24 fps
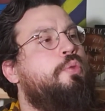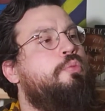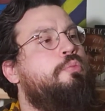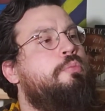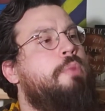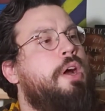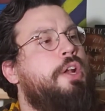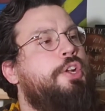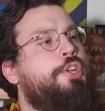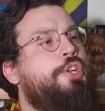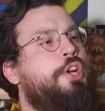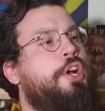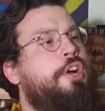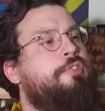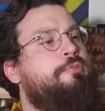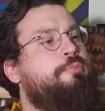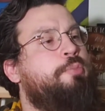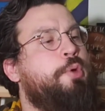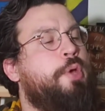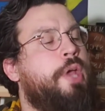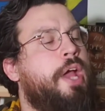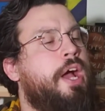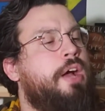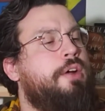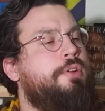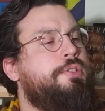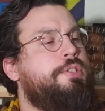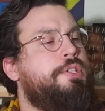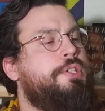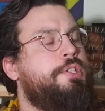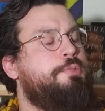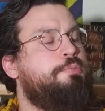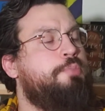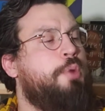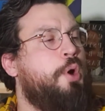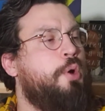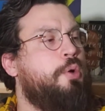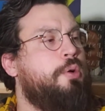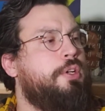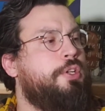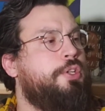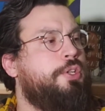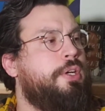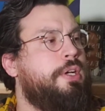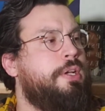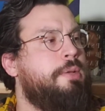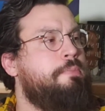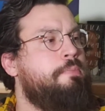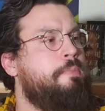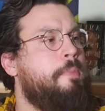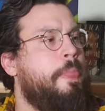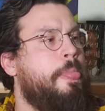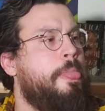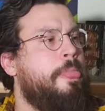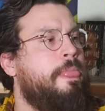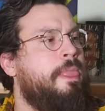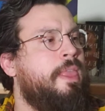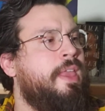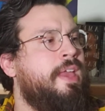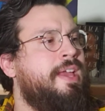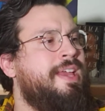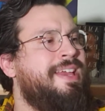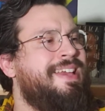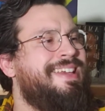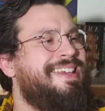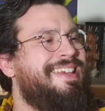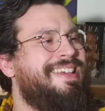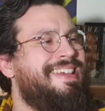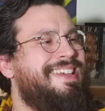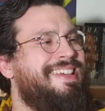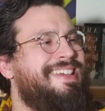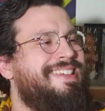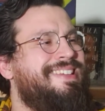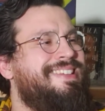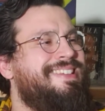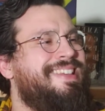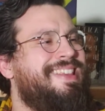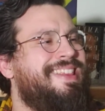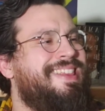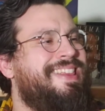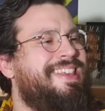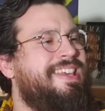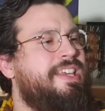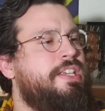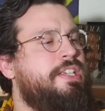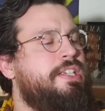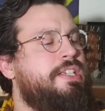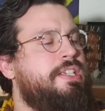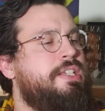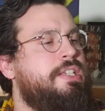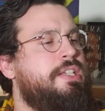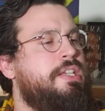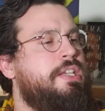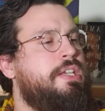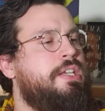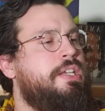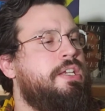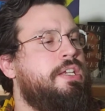much of Bukowski's poetry is this,